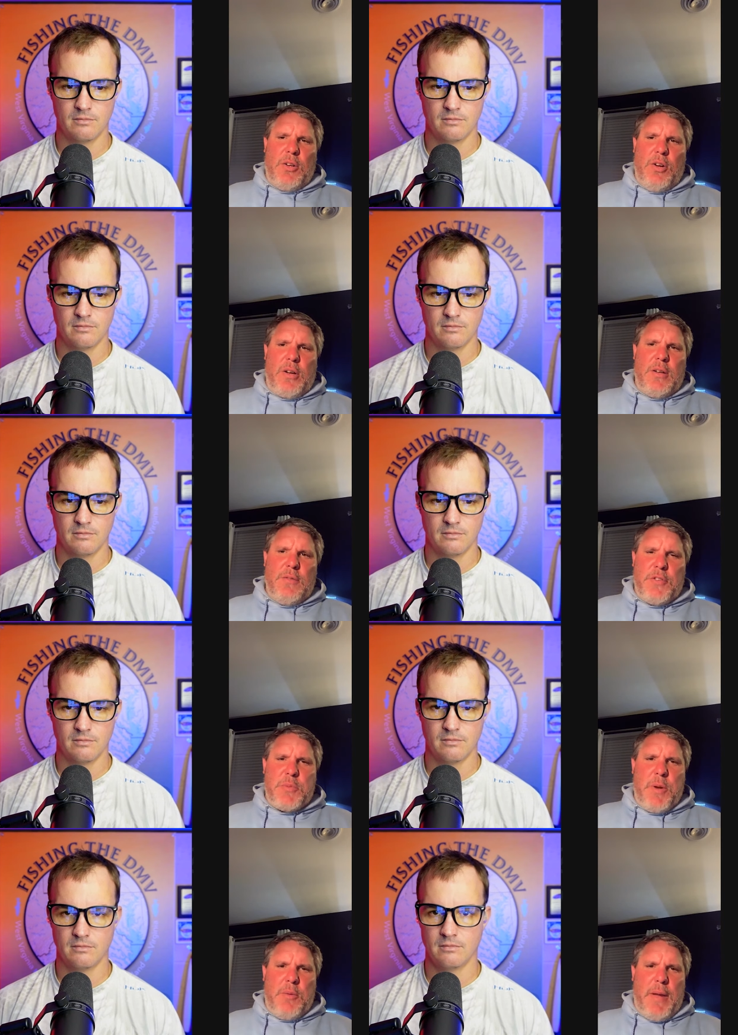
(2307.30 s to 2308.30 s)
Speaker 1: trailer hook
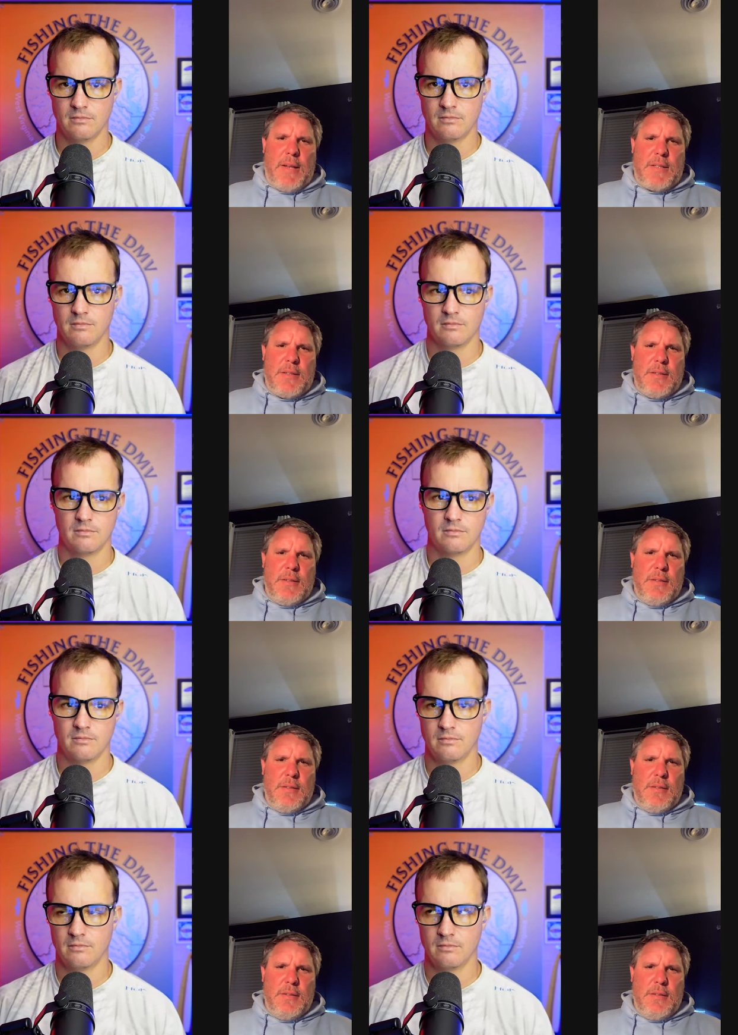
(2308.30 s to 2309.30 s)
for spinnerbaits.
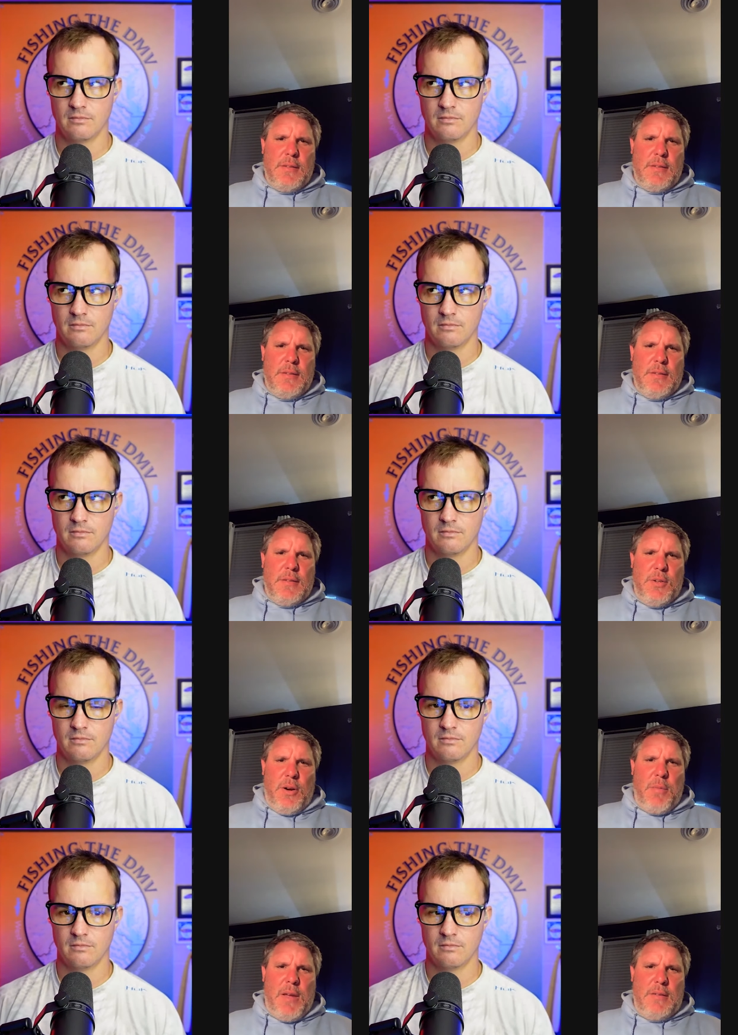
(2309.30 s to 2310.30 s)

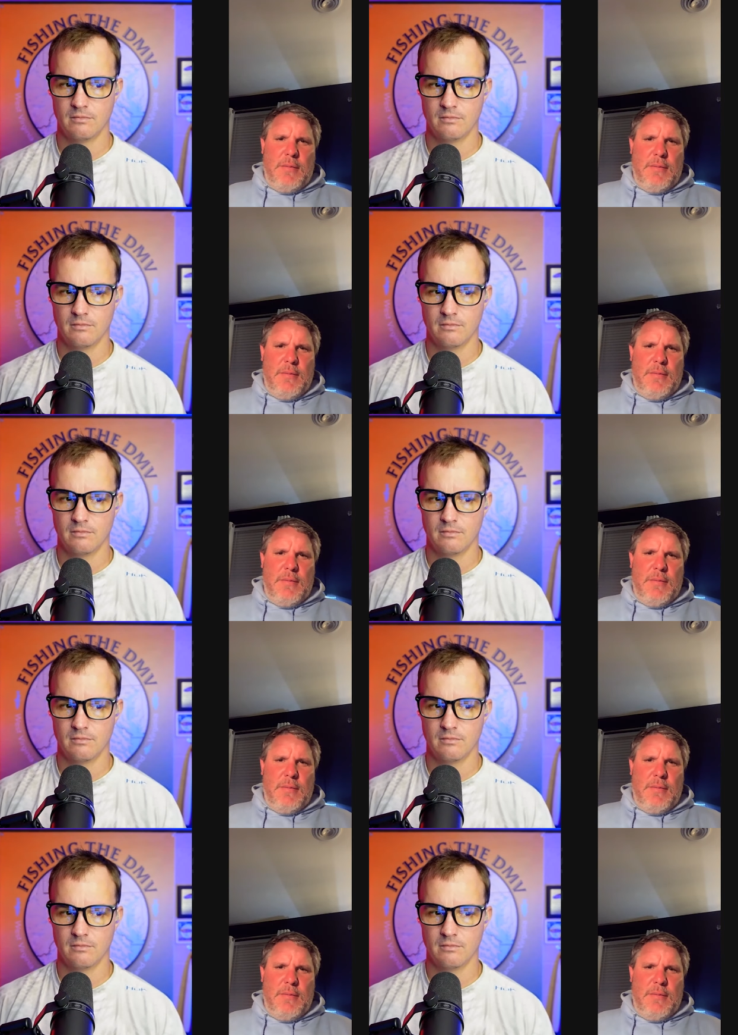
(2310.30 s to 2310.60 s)
You know what I